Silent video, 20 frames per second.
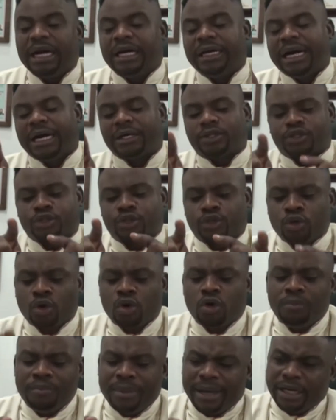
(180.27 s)
that
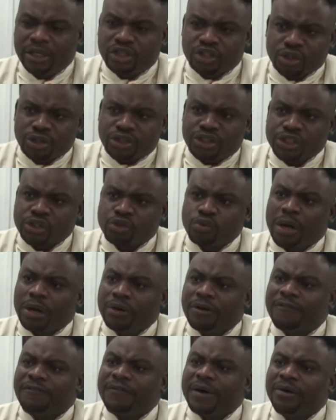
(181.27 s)
so many churches who are
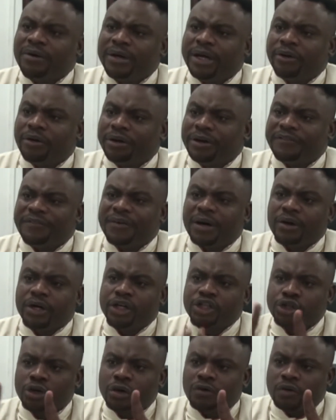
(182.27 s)
not founded on the
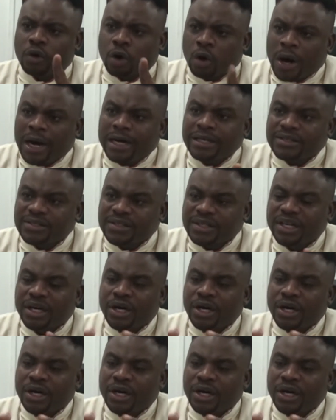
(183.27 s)
foundation of Christ